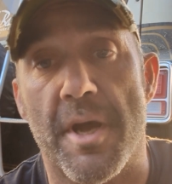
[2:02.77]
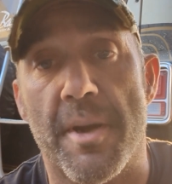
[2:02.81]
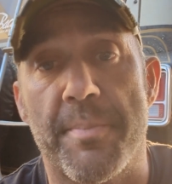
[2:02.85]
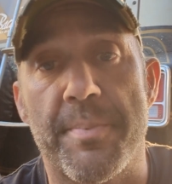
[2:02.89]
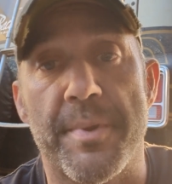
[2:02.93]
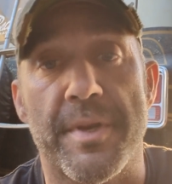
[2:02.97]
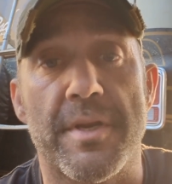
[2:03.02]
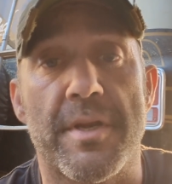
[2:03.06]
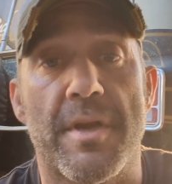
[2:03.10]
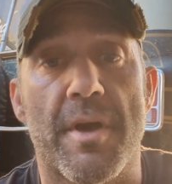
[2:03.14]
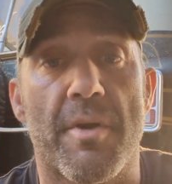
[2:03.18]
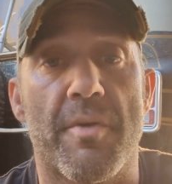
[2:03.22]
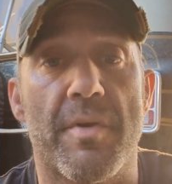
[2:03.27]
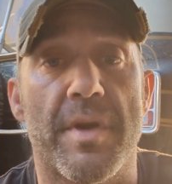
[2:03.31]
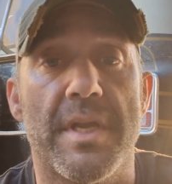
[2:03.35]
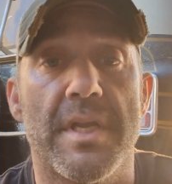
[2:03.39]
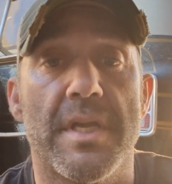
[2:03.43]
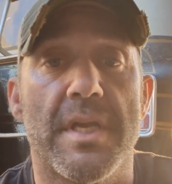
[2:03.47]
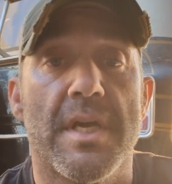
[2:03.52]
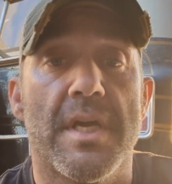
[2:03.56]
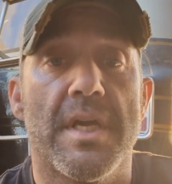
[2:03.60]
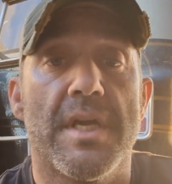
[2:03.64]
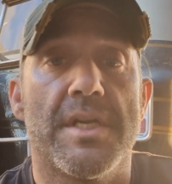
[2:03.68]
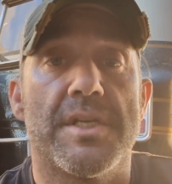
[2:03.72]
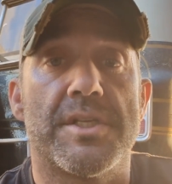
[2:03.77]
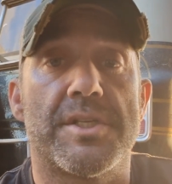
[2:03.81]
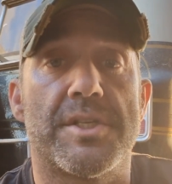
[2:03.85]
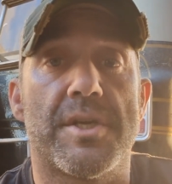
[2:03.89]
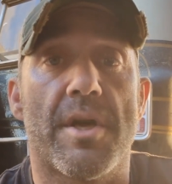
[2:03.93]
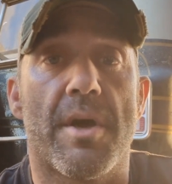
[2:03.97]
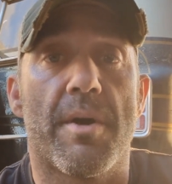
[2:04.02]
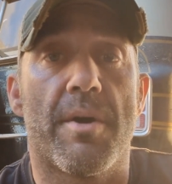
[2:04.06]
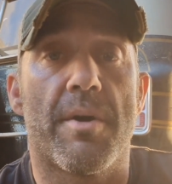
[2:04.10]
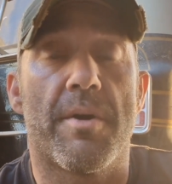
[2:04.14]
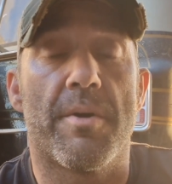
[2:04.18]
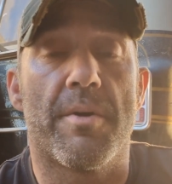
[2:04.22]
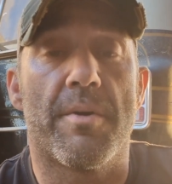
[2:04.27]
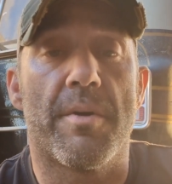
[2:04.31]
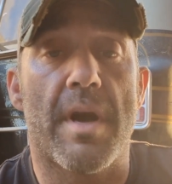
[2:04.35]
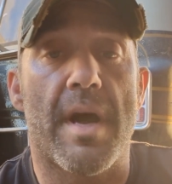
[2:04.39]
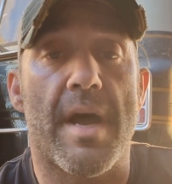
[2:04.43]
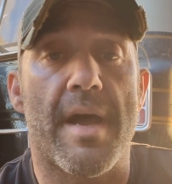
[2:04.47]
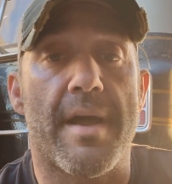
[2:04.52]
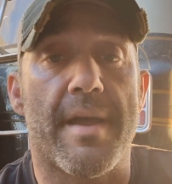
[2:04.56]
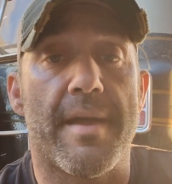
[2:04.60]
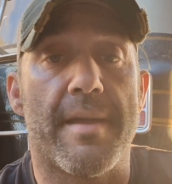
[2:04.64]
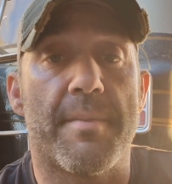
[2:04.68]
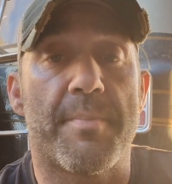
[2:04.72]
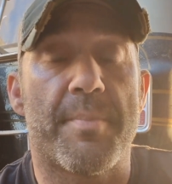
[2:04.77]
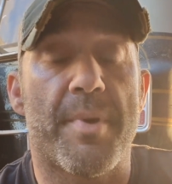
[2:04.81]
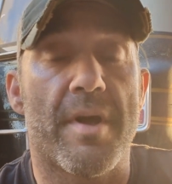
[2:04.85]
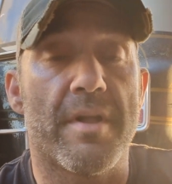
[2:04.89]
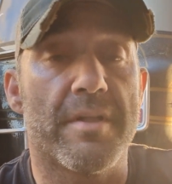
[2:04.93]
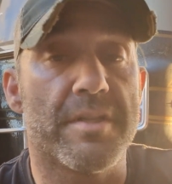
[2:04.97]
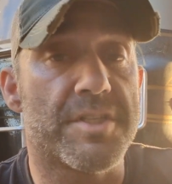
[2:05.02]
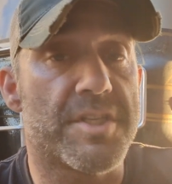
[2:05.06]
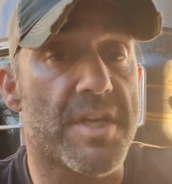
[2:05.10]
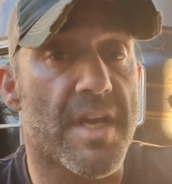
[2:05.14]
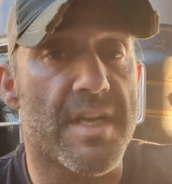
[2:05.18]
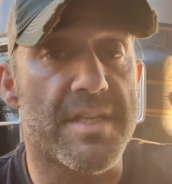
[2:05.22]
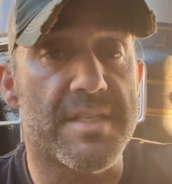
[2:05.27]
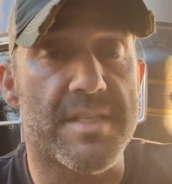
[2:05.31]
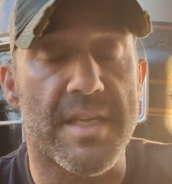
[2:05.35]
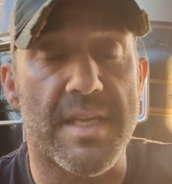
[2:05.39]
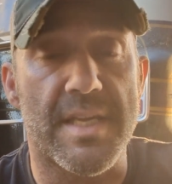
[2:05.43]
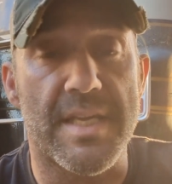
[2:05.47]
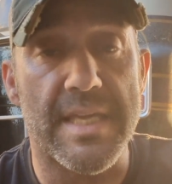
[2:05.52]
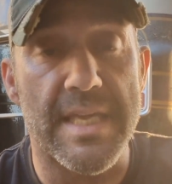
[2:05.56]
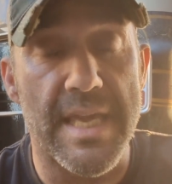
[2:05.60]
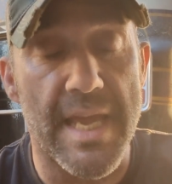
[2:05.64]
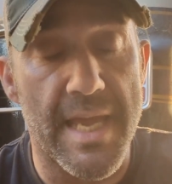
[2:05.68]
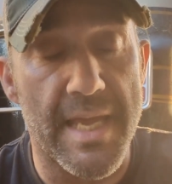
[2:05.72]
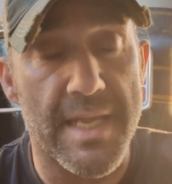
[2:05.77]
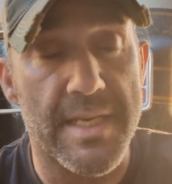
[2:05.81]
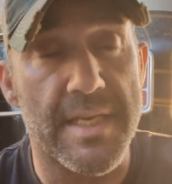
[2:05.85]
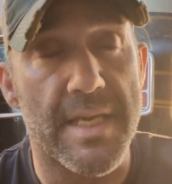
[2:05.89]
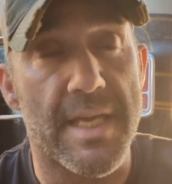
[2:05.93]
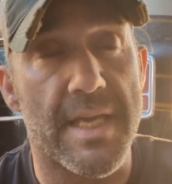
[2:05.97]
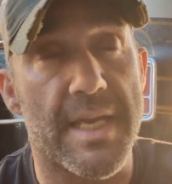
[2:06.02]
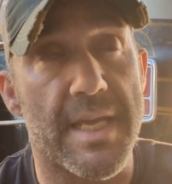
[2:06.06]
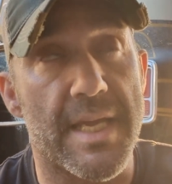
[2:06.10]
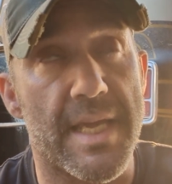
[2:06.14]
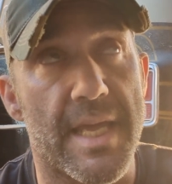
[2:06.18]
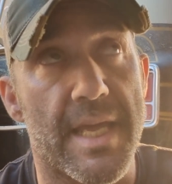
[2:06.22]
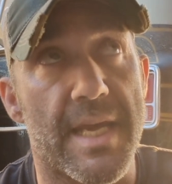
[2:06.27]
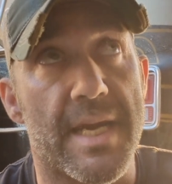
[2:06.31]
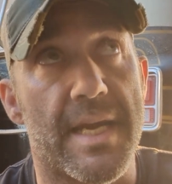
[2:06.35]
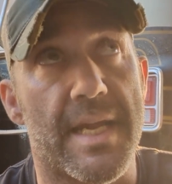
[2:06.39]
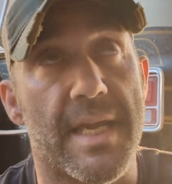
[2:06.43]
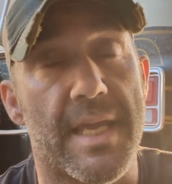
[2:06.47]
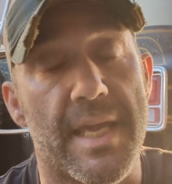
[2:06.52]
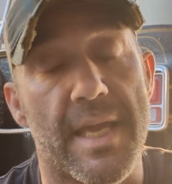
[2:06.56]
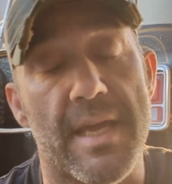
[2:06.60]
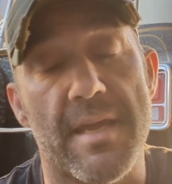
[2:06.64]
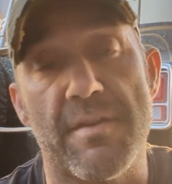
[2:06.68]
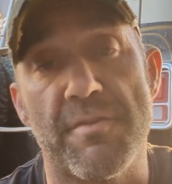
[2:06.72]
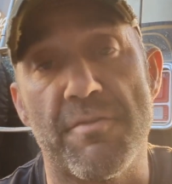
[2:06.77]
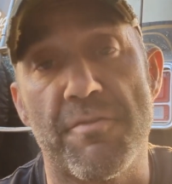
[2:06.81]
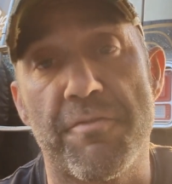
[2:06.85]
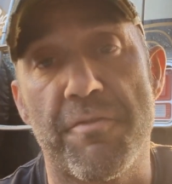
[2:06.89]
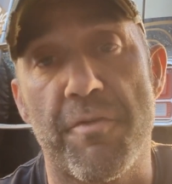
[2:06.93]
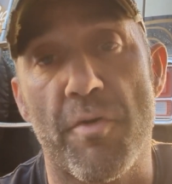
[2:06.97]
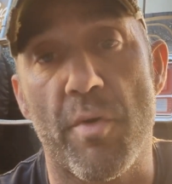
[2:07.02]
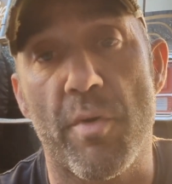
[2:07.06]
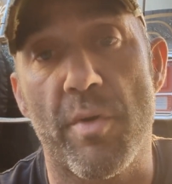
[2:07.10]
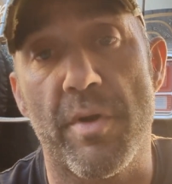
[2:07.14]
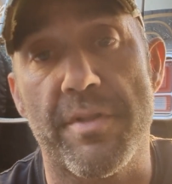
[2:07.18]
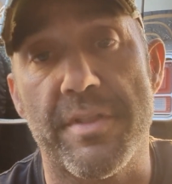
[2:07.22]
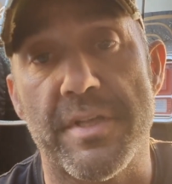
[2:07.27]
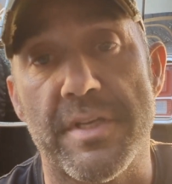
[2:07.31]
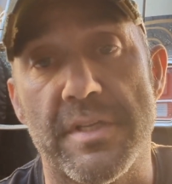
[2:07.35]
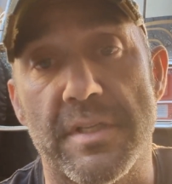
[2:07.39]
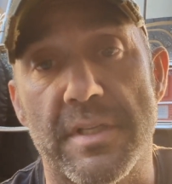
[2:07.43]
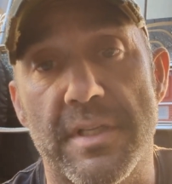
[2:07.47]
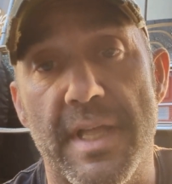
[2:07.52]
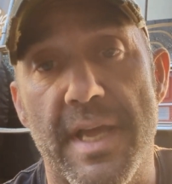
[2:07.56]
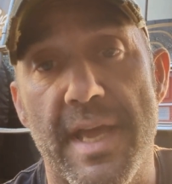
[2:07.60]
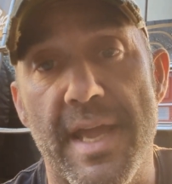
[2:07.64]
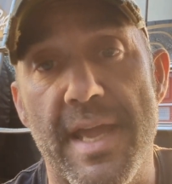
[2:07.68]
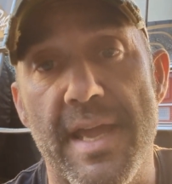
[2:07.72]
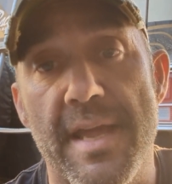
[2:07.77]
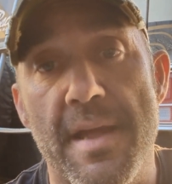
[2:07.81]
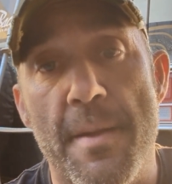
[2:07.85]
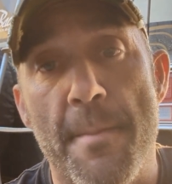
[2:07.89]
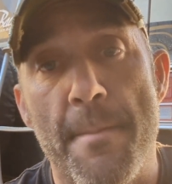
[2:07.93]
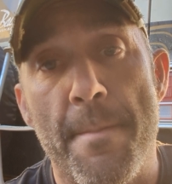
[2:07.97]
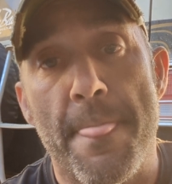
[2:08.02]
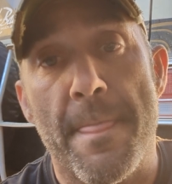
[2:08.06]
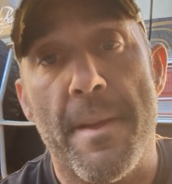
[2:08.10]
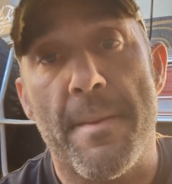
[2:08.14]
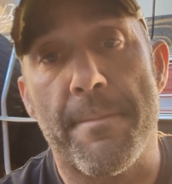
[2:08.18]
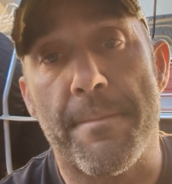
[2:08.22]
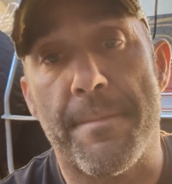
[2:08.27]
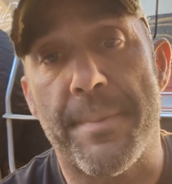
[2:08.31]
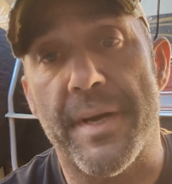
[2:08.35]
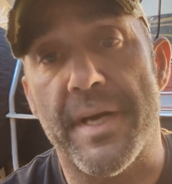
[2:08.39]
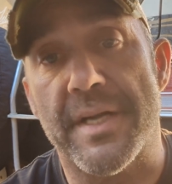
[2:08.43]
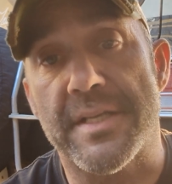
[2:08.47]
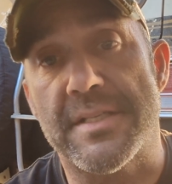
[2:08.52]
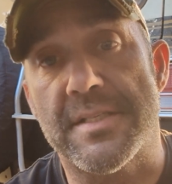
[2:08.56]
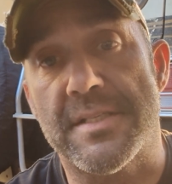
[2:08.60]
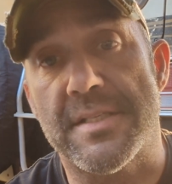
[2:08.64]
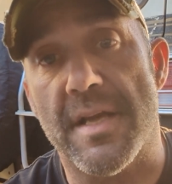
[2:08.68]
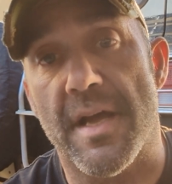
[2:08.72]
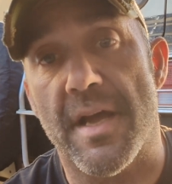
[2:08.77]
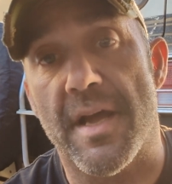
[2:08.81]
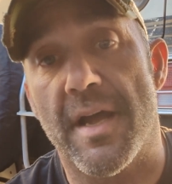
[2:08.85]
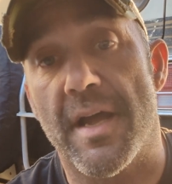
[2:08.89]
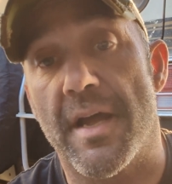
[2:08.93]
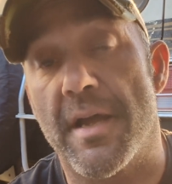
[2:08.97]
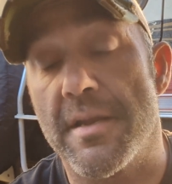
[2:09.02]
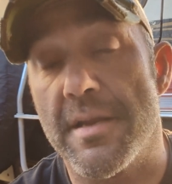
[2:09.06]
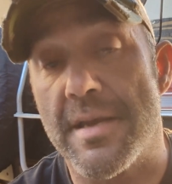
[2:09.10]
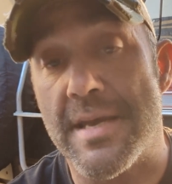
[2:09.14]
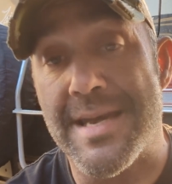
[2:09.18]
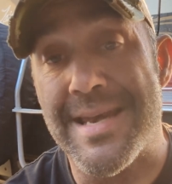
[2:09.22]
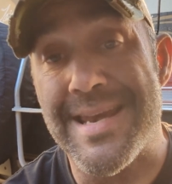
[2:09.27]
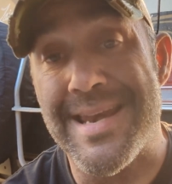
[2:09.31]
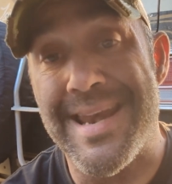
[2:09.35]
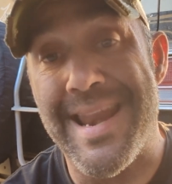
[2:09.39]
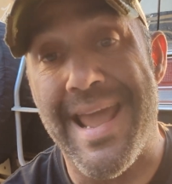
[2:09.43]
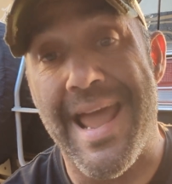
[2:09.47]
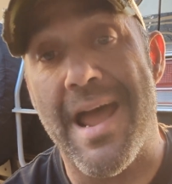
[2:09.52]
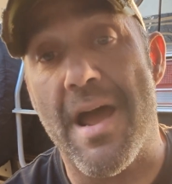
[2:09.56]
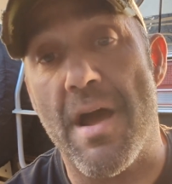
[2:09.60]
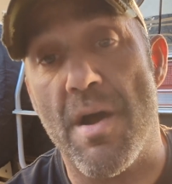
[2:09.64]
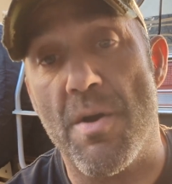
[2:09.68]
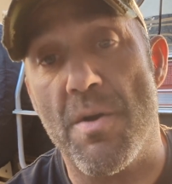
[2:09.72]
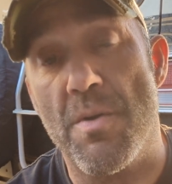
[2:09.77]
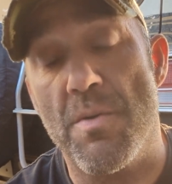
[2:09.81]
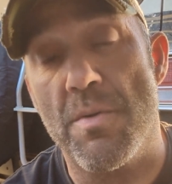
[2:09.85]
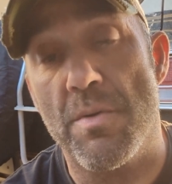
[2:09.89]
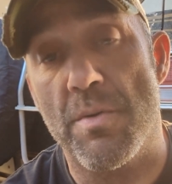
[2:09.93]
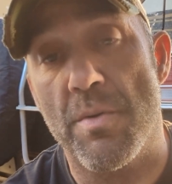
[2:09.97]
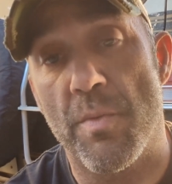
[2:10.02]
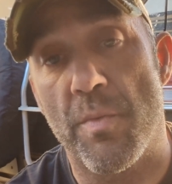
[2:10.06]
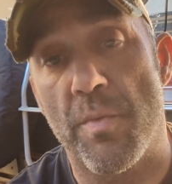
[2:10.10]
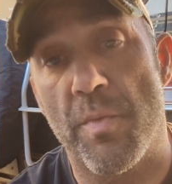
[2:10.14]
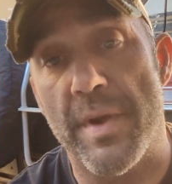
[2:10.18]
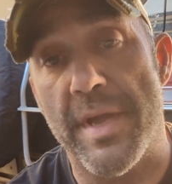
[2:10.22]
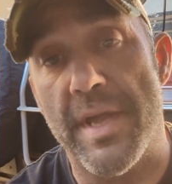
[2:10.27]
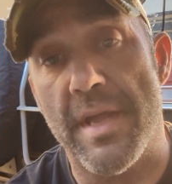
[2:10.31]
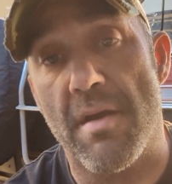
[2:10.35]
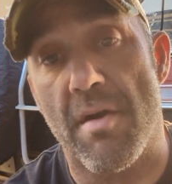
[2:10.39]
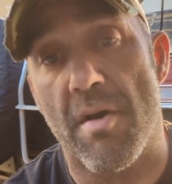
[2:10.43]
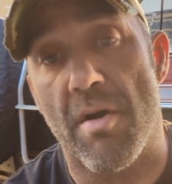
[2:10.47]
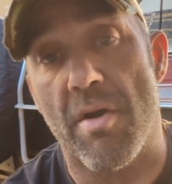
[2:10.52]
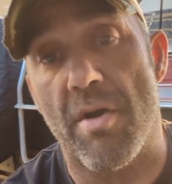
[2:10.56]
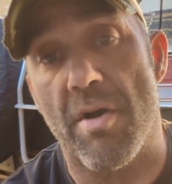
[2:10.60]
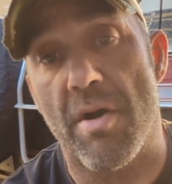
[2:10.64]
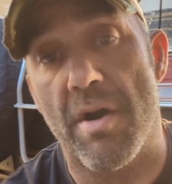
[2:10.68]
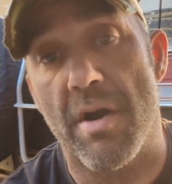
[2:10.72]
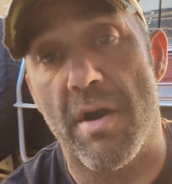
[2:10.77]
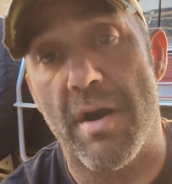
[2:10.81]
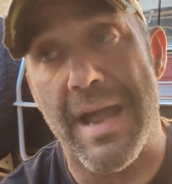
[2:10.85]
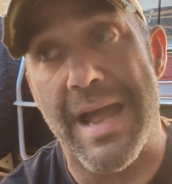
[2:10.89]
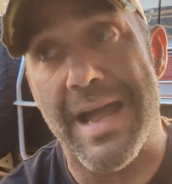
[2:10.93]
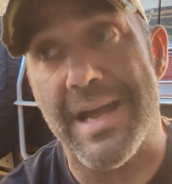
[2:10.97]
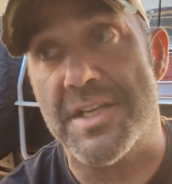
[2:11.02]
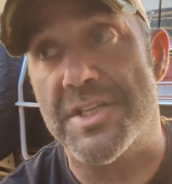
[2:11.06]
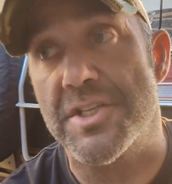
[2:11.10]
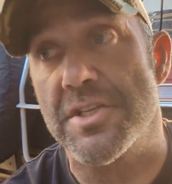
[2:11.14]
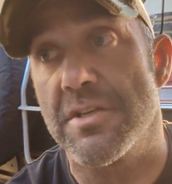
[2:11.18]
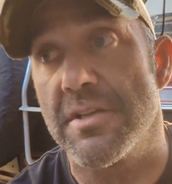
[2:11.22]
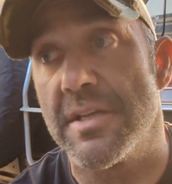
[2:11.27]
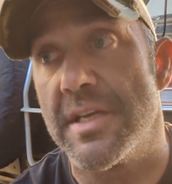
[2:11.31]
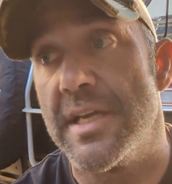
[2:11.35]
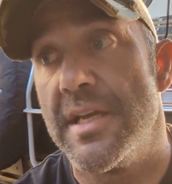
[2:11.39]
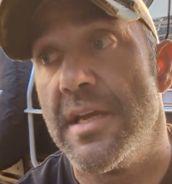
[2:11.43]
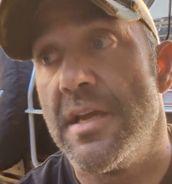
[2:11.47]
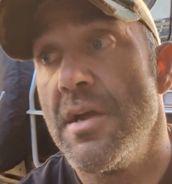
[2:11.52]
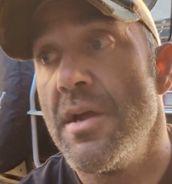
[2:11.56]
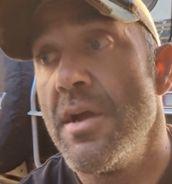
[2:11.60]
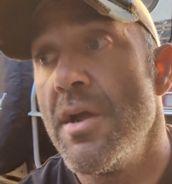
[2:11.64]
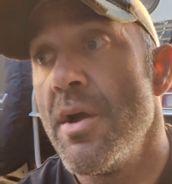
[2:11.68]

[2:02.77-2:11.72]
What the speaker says: up and going. So I apologize again and again for the delay. But now we are actually